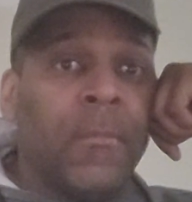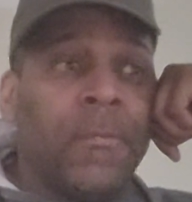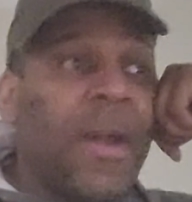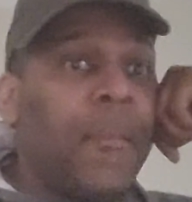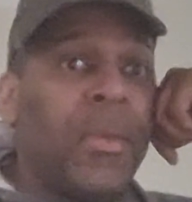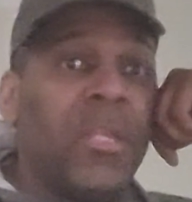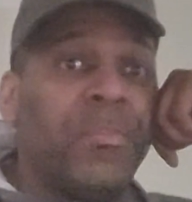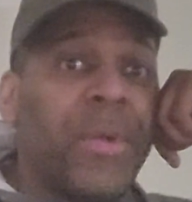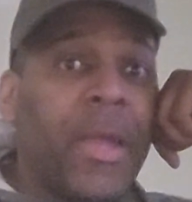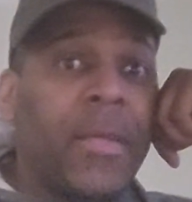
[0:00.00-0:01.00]
5 minutes
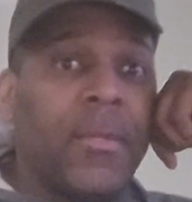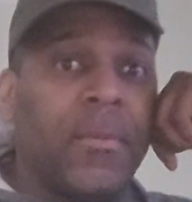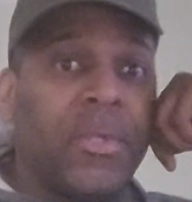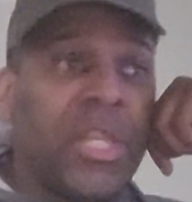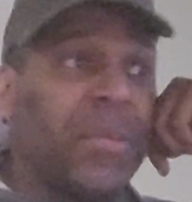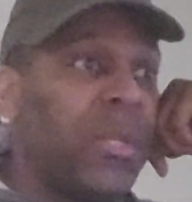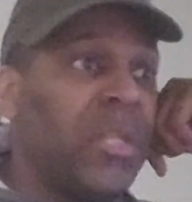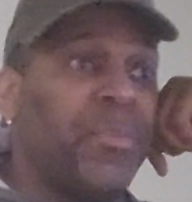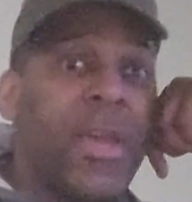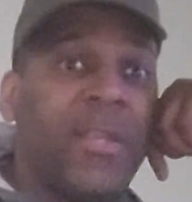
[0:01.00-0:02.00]
pass, 6
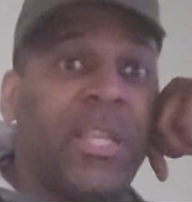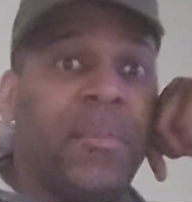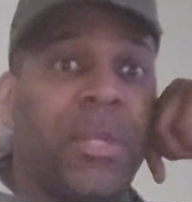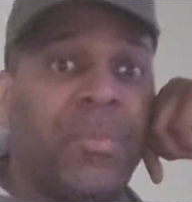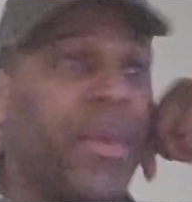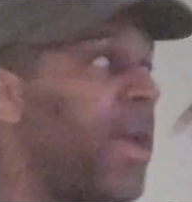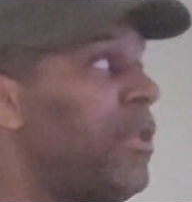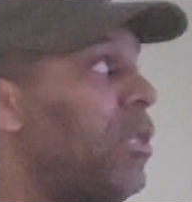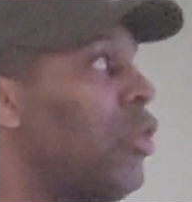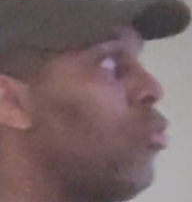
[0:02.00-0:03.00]
minutes pass, 10 minutes
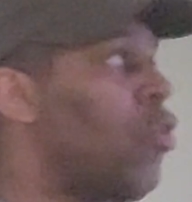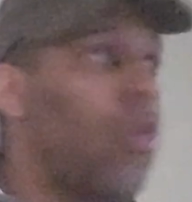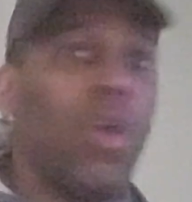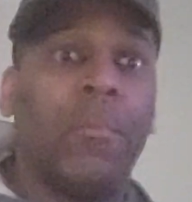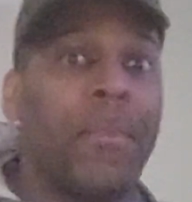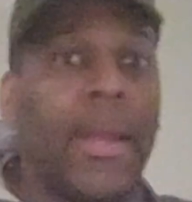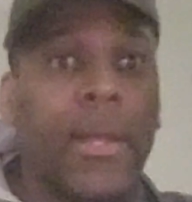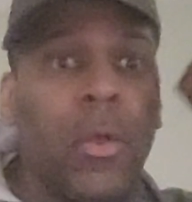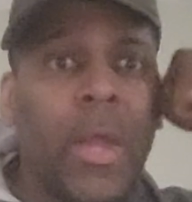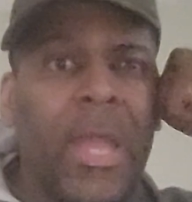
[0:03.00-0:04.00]
pass, and you call them back
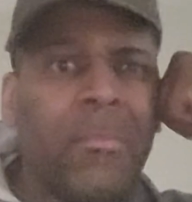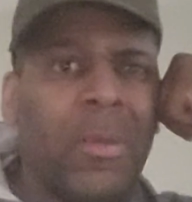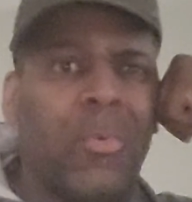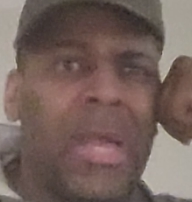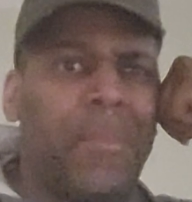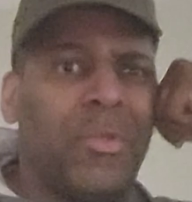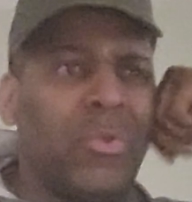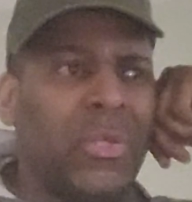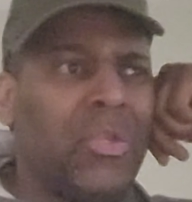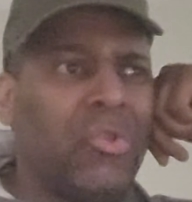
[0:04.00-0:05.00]
and go, hey, man, what happened? You
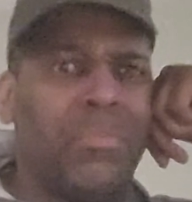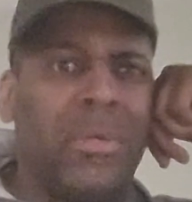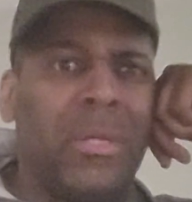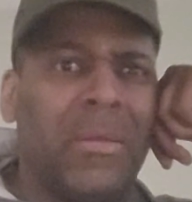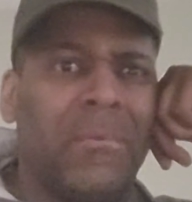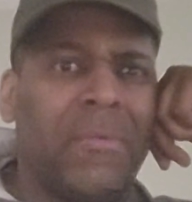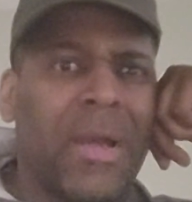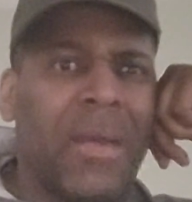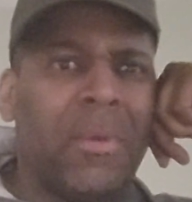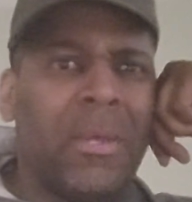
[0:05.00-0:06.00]
said you'd be in
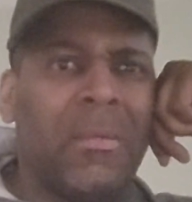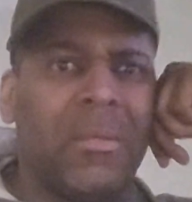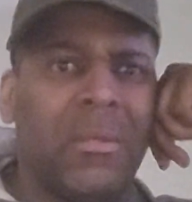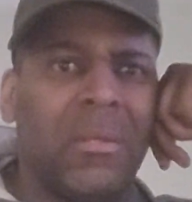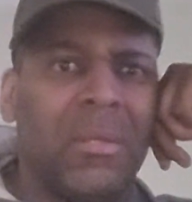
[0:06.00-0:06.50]
5 minutes.